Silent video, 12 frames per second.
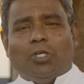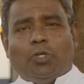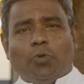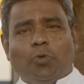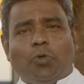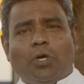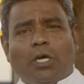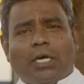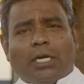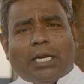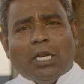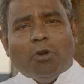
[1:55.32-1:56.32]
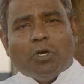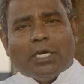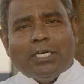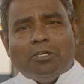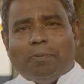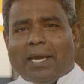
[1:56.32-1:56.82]
to relook
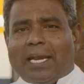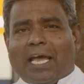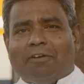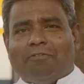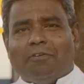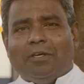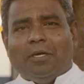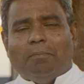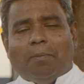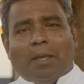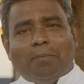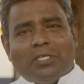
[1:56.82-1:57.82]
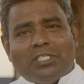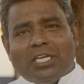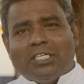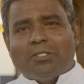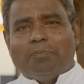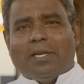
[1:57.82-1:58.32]
into my life, my
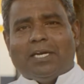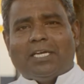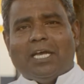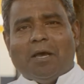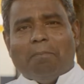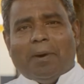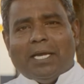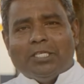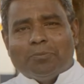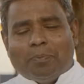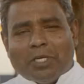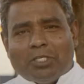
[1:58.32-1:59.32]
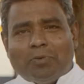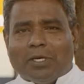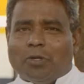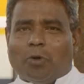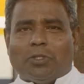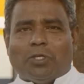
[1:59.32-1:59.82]
missionary spirit, my spiritual
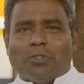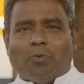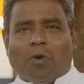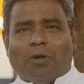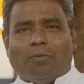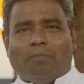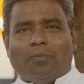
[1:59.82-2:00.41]
growth, and so on.